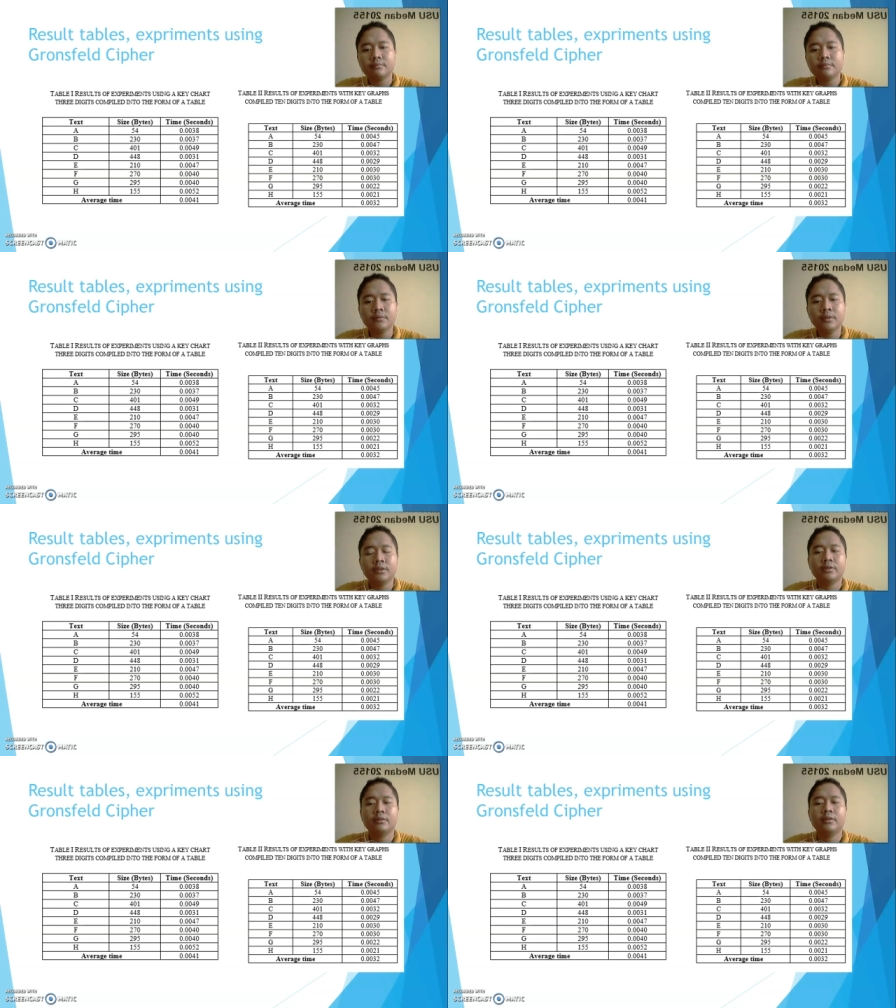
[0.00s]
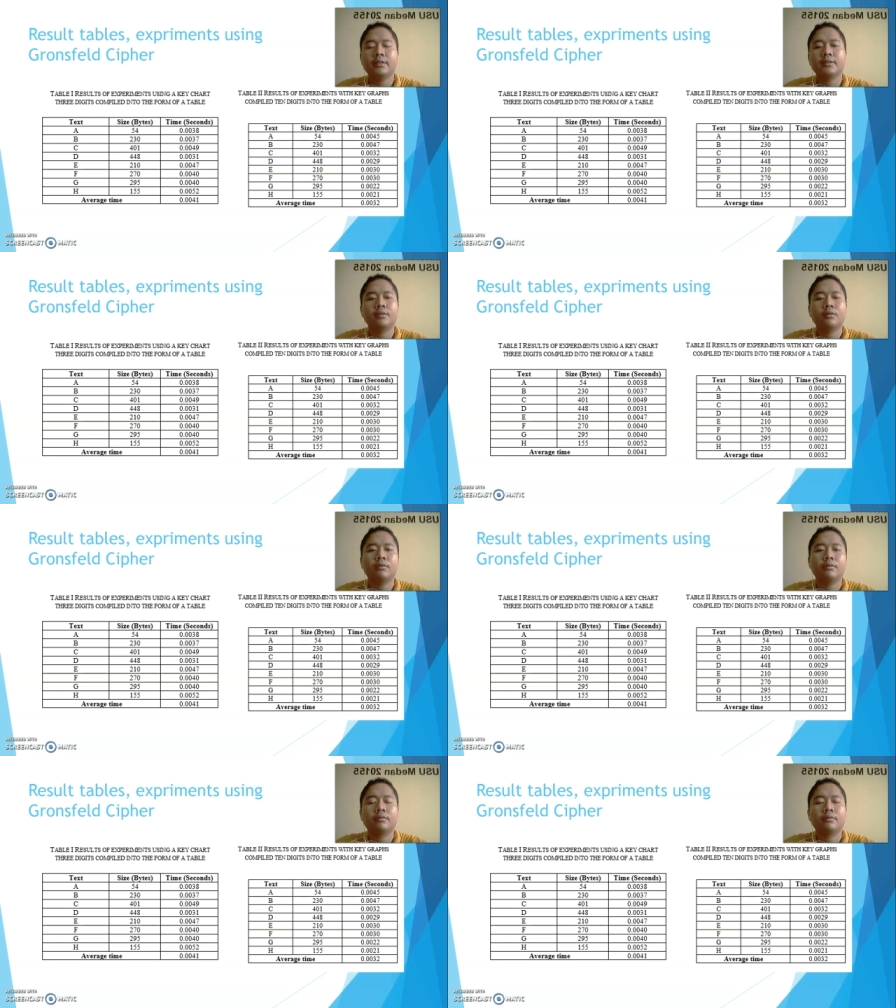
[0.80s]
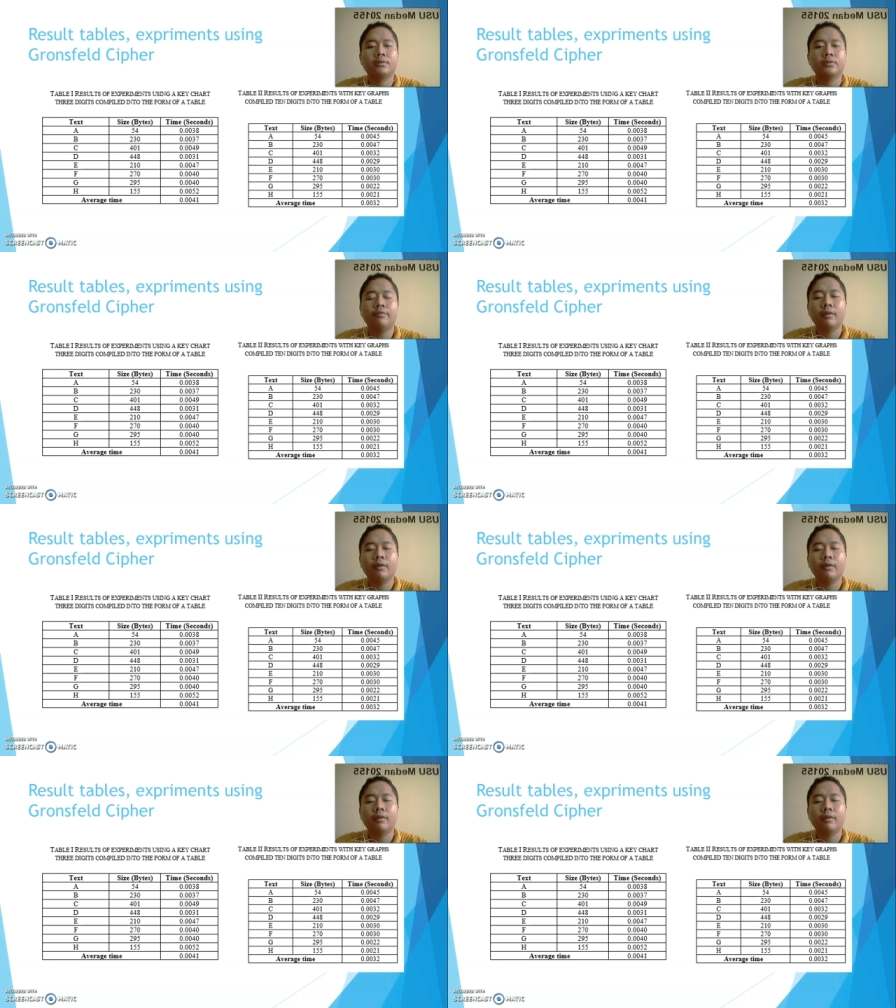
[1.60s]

So it's not so far.